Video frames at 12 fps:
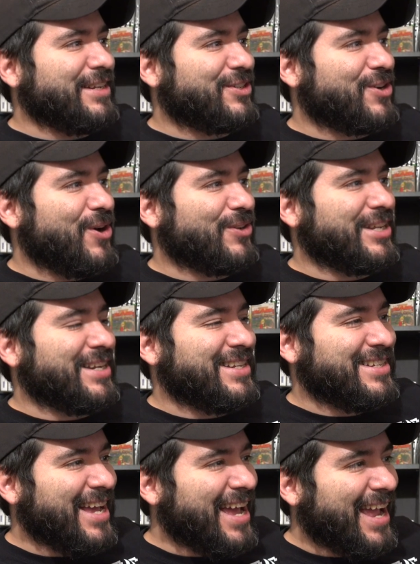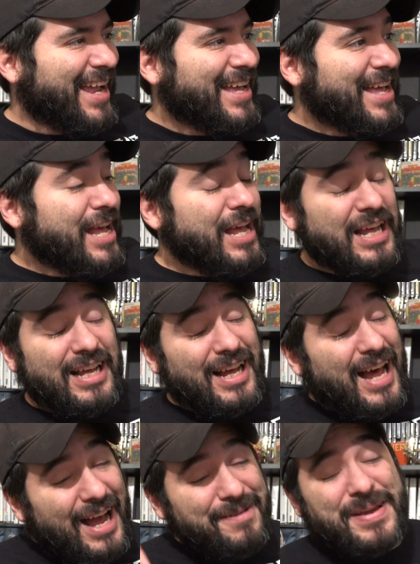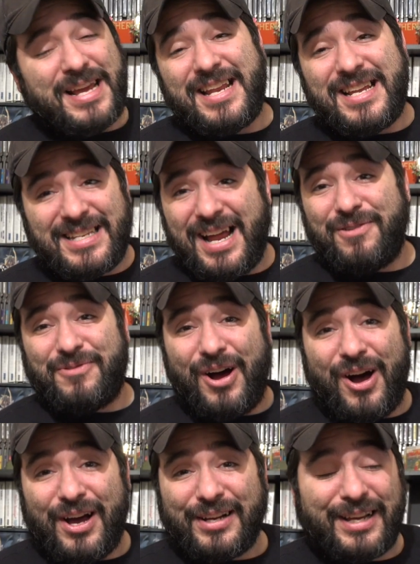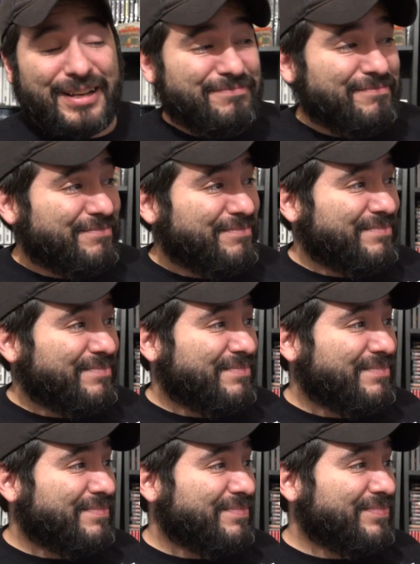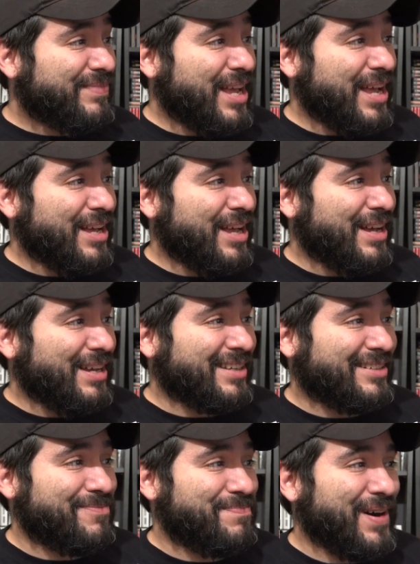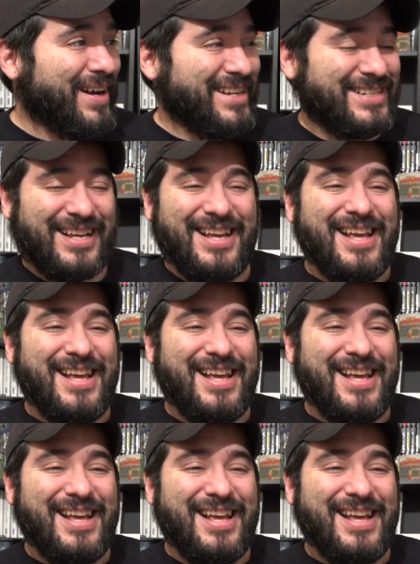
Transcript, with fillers: and called it a day. I mean, he's not wrong. Uh, but